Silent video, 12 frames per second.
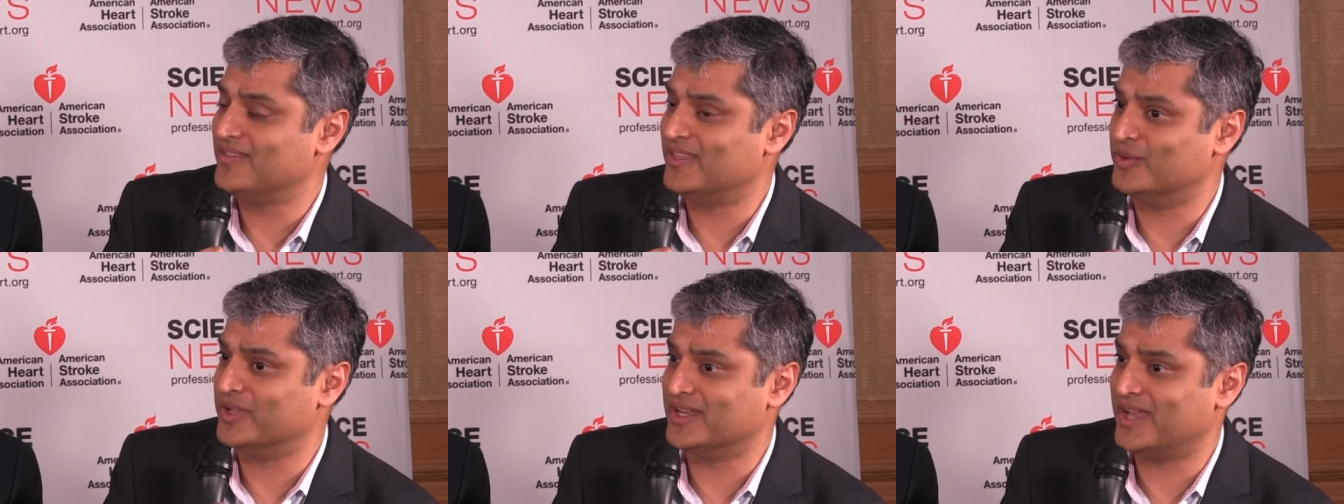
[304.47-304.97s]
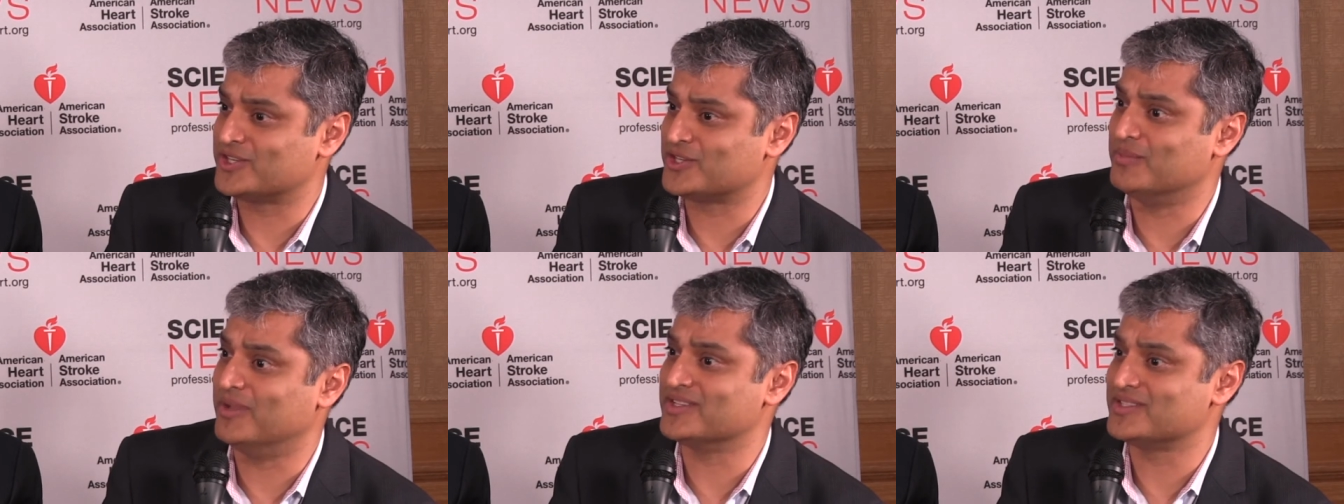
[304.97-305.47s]
that we can actually
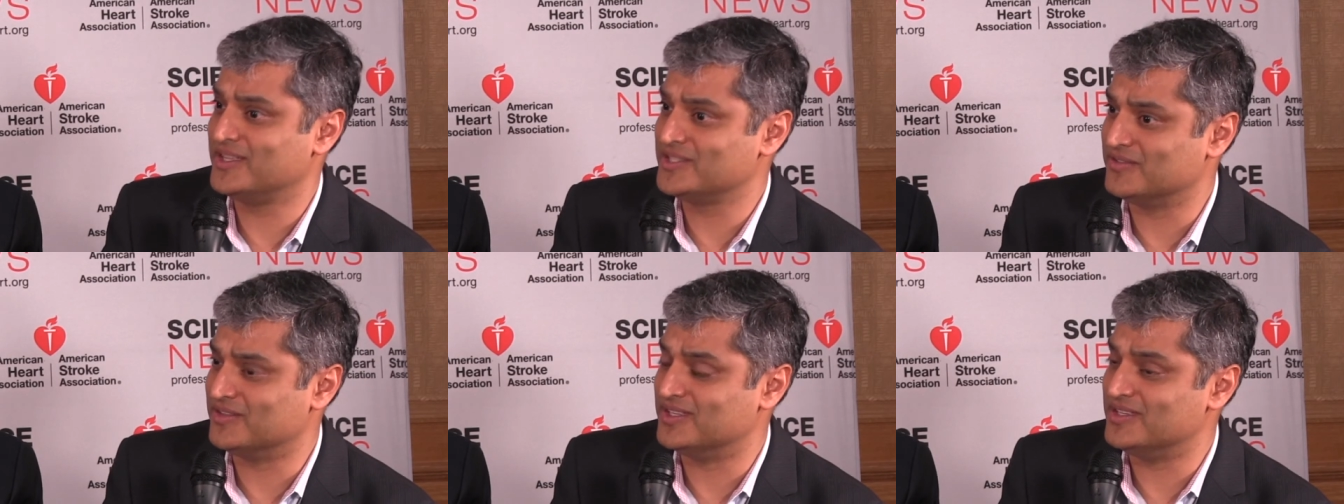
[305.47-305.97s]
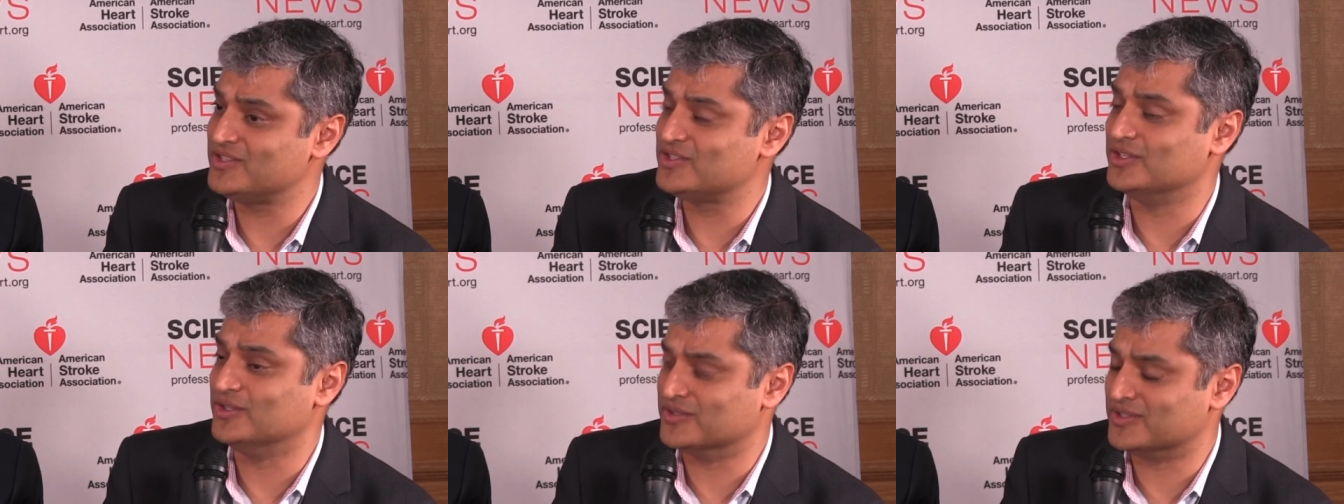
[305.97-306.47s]
make sense of it is to
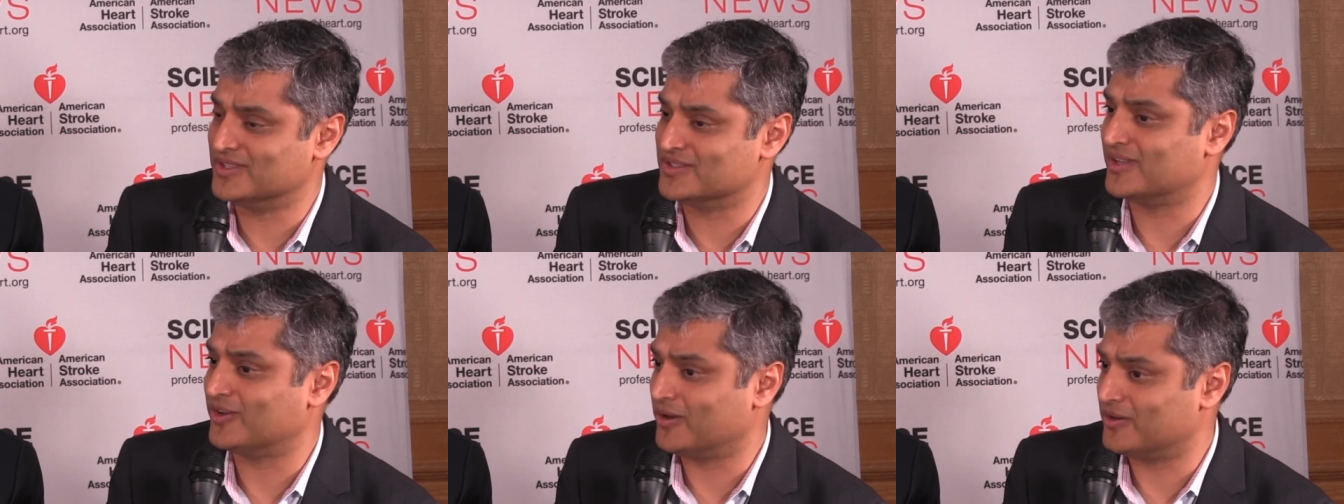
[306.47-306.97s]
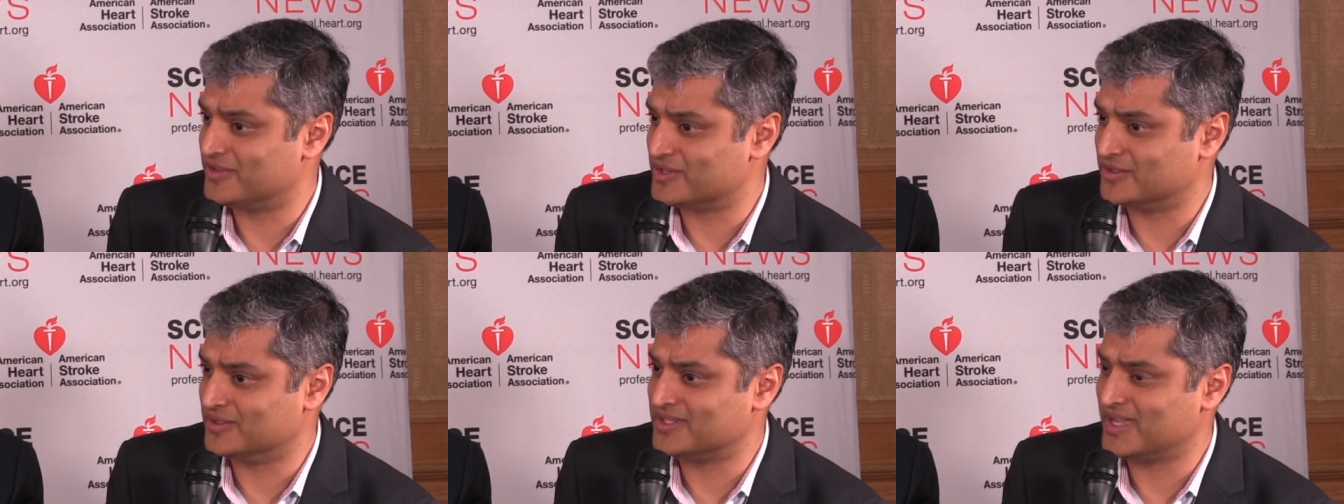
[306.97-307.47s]
use things like
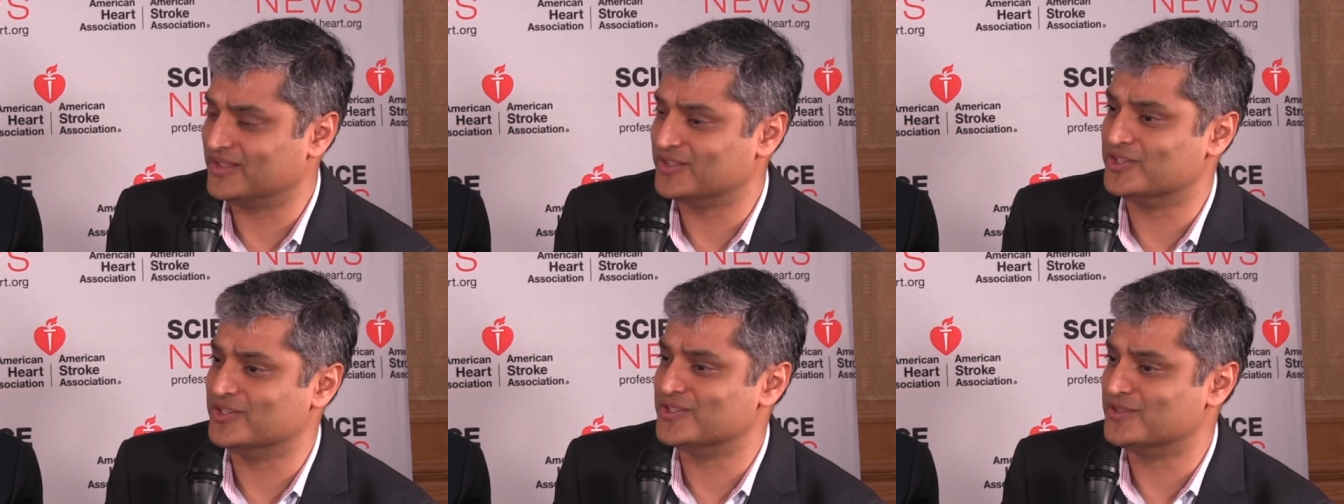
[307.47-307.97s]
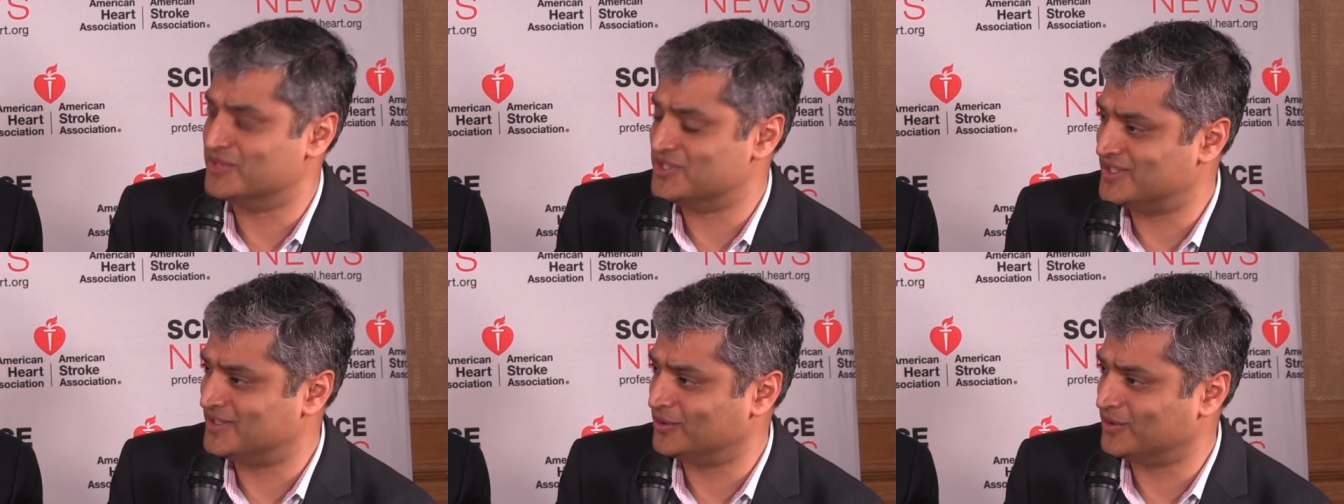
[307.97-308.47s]
artificial intelligence and
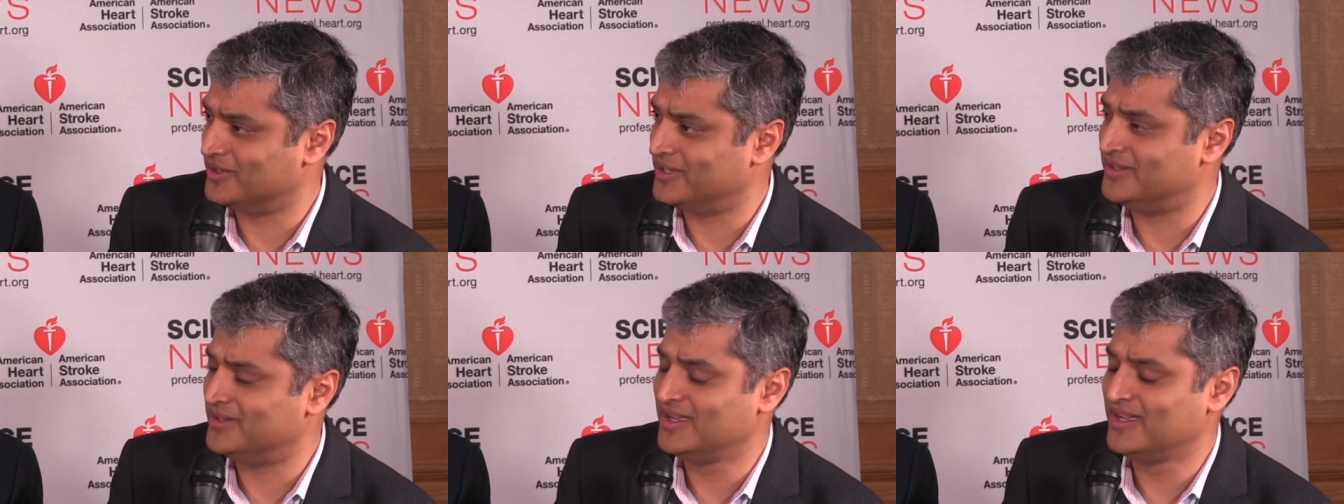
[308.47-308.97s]
machine learning,